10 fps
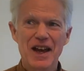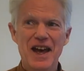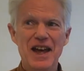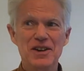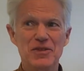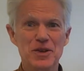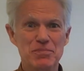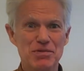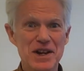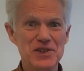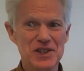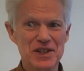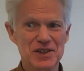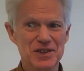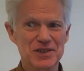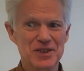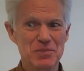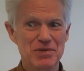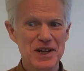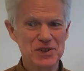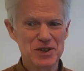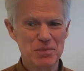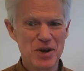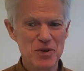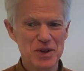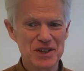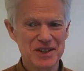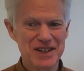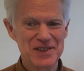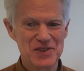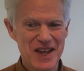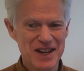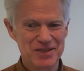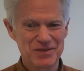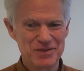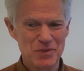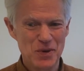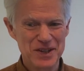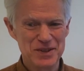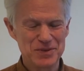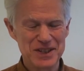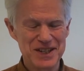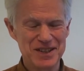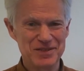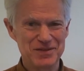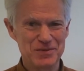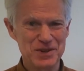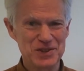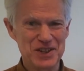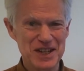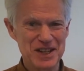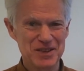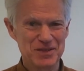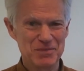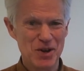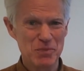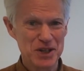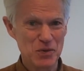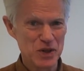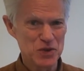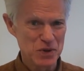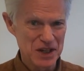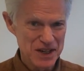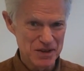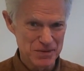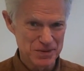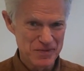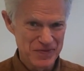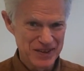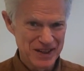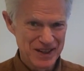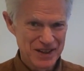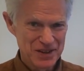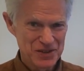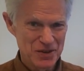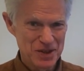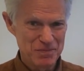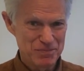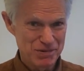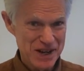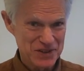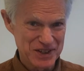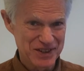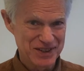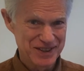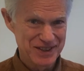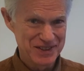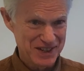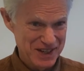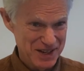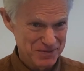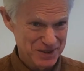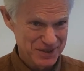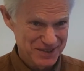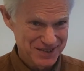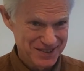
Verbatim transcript: and the present, the present moment, is that wonderfully frisky moment in which we live. So the present is a gift.